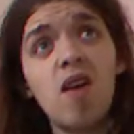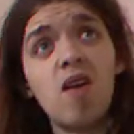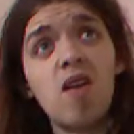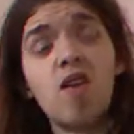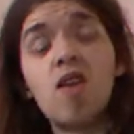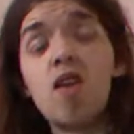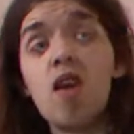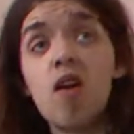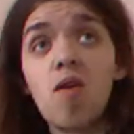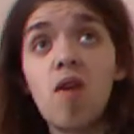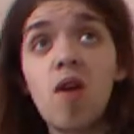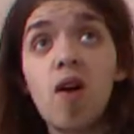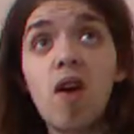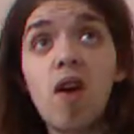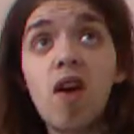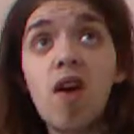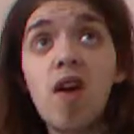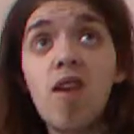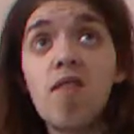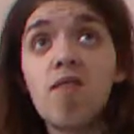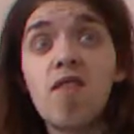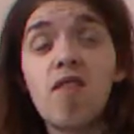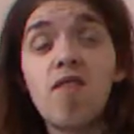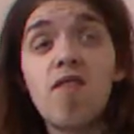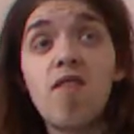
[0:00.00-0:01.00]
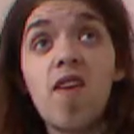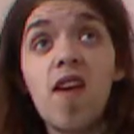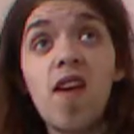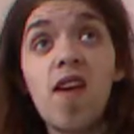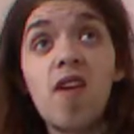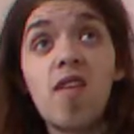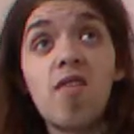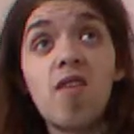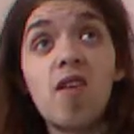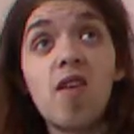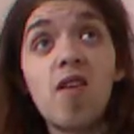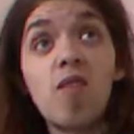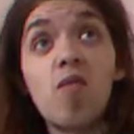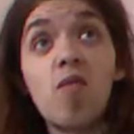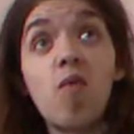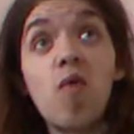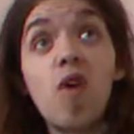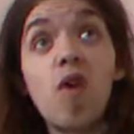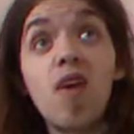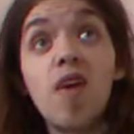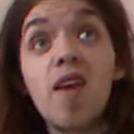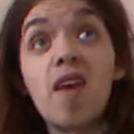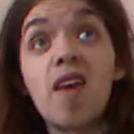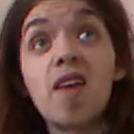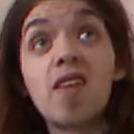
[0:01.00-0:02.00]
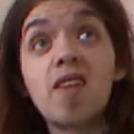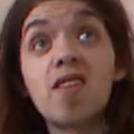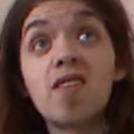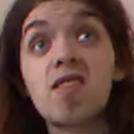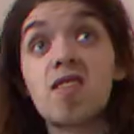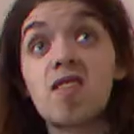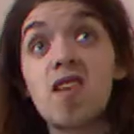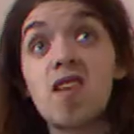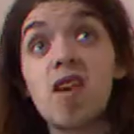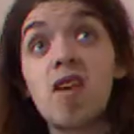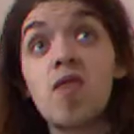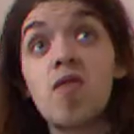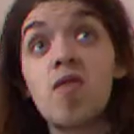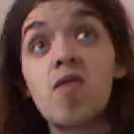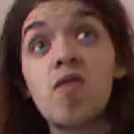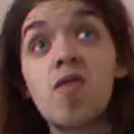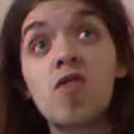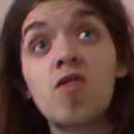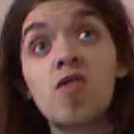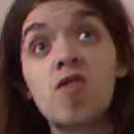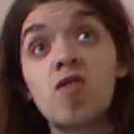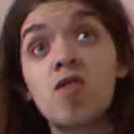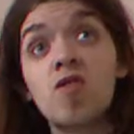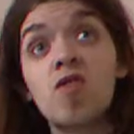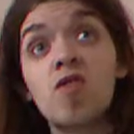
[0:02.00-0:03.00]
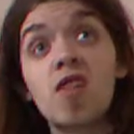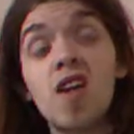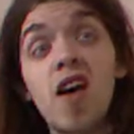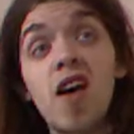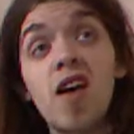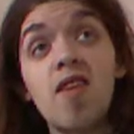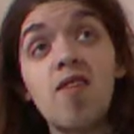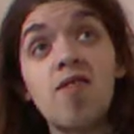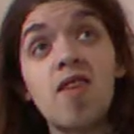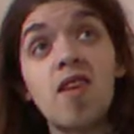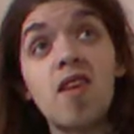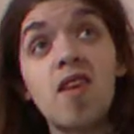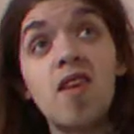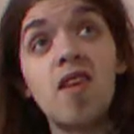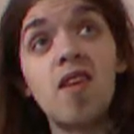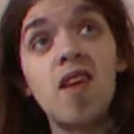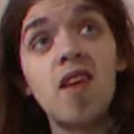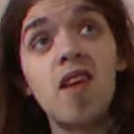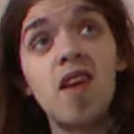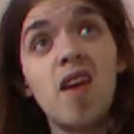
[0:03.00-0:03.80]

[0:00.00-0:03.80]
You know what, I have a theory on why it's so shooter heavy.